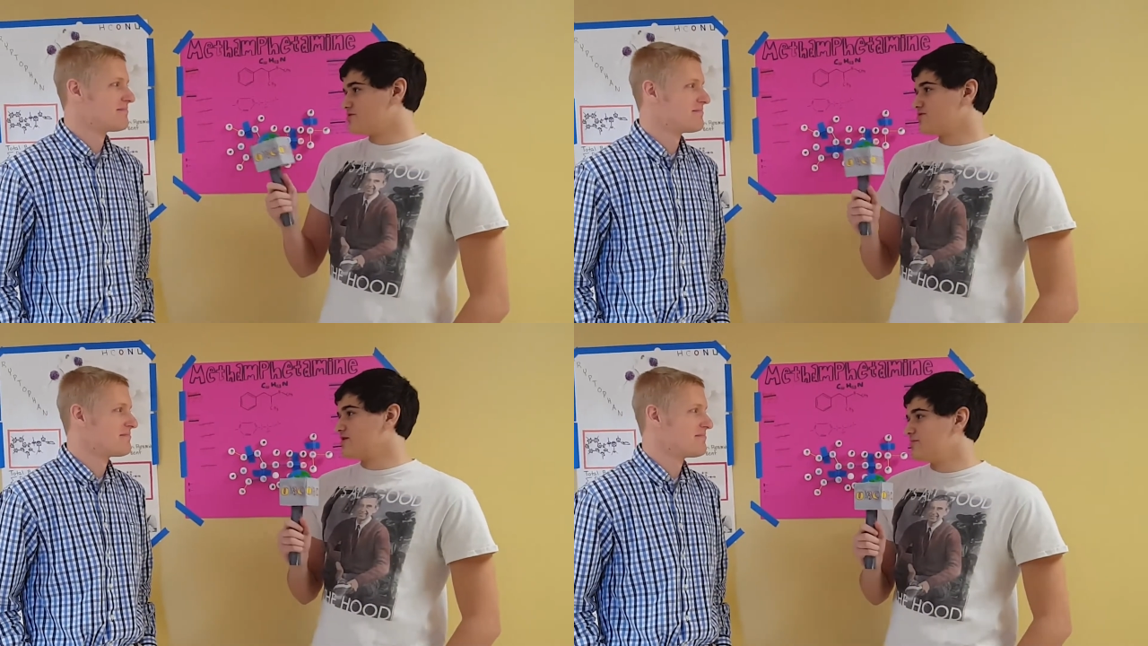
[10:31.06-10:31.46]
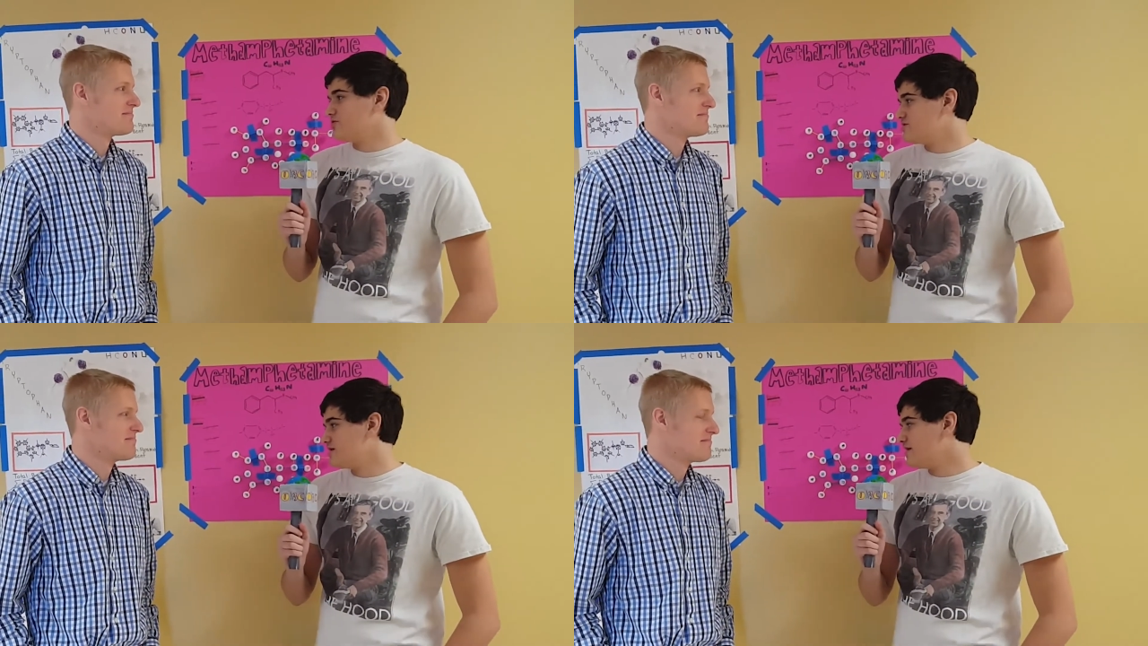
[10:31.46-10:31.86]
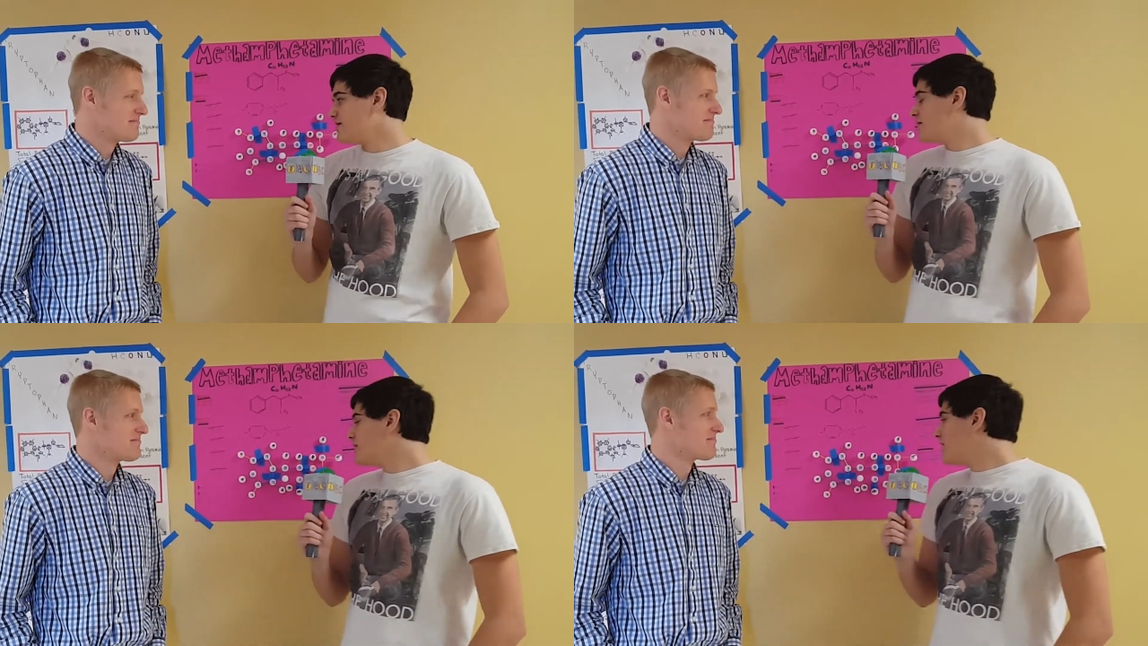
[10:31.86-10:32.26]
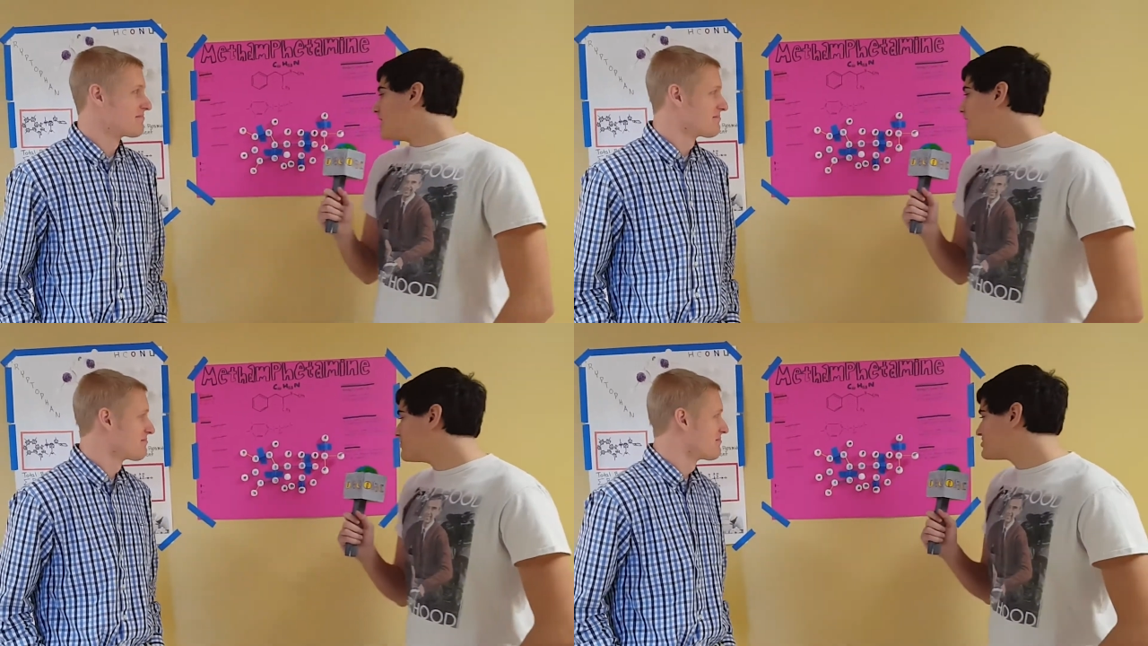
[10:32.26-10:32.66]
Speaker 1: Mr. Huebner today. Uh,
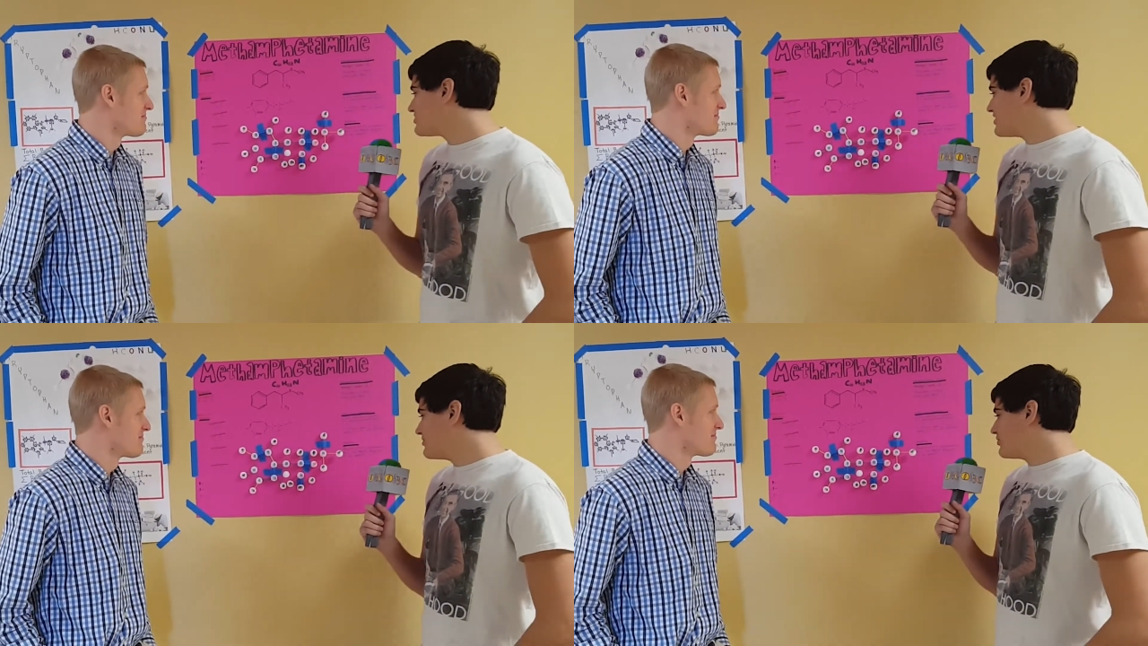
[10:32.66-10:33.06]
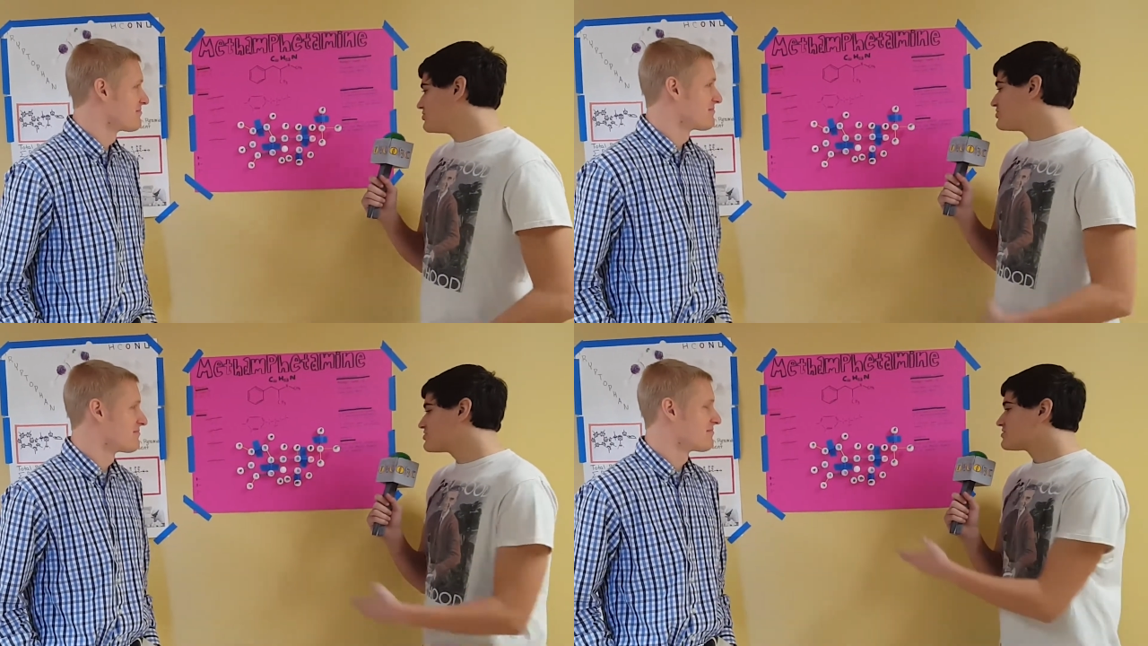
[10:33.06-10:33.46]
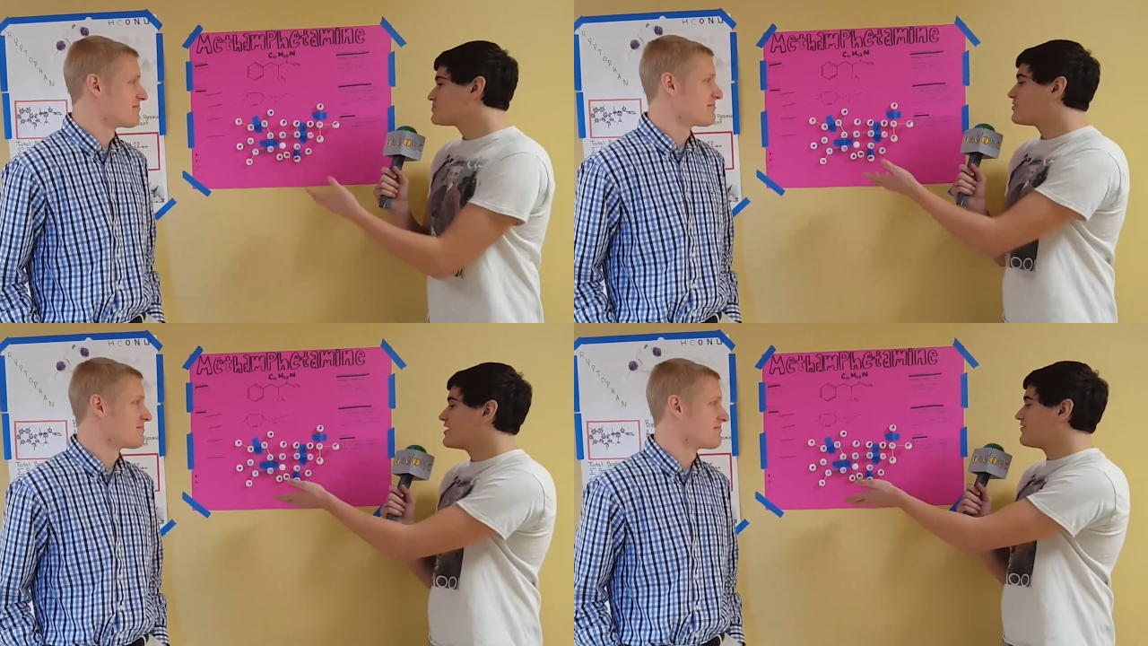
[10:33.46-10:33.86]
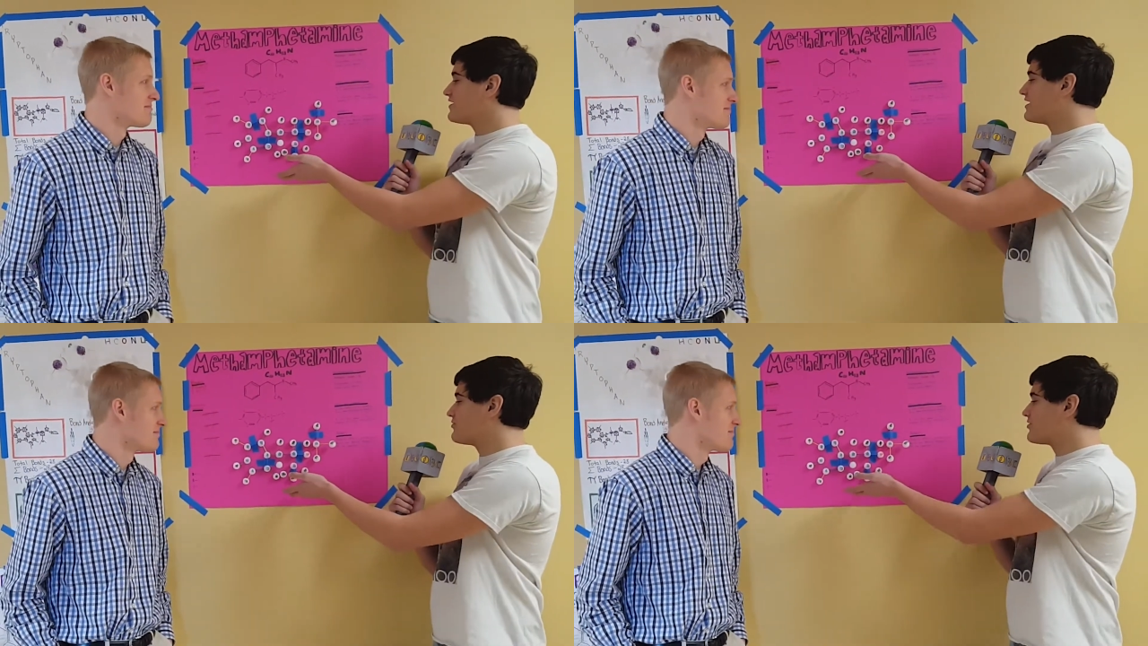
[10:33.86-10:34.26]
Mr. Huebner, would you explain
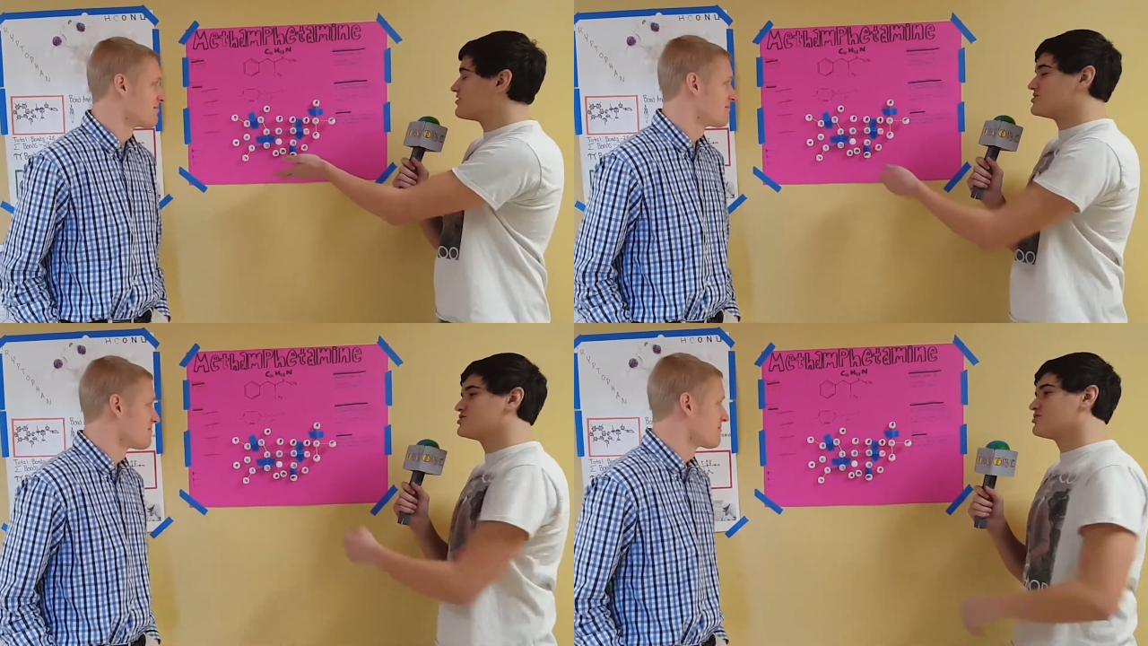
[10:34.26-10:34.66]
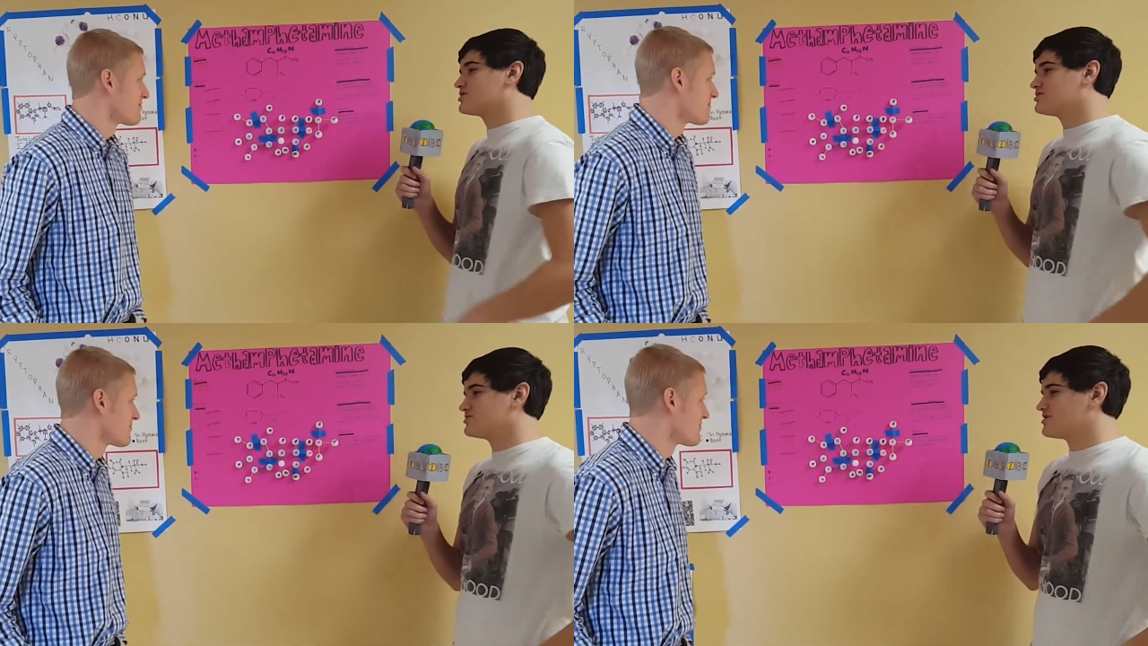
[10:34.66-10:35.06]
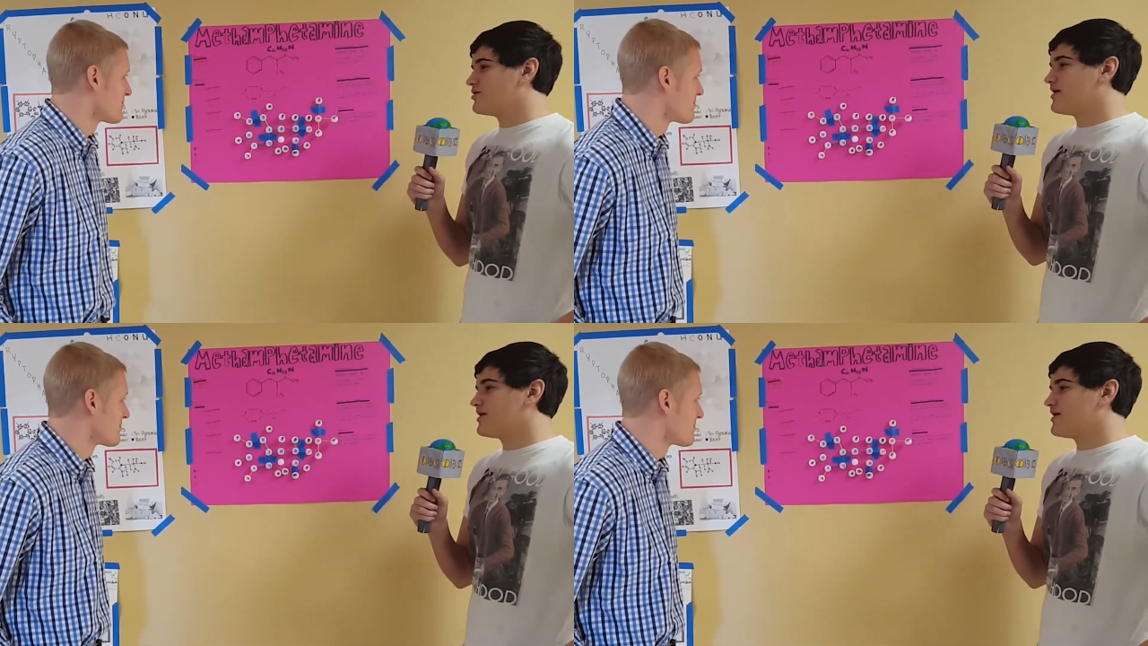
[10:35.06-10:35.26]
like what are these structures that you